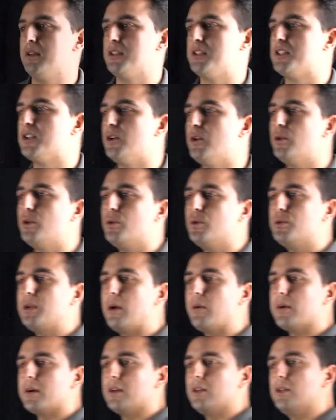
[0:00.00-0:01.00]
So
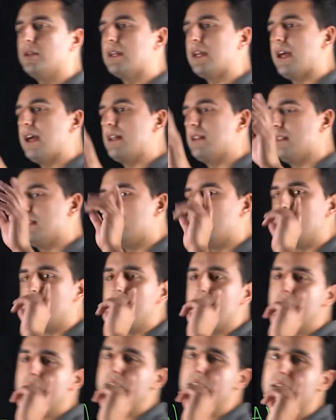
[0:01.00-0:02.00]
now we're going to look at
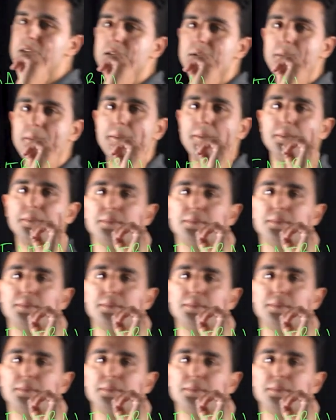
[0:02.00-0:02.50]
the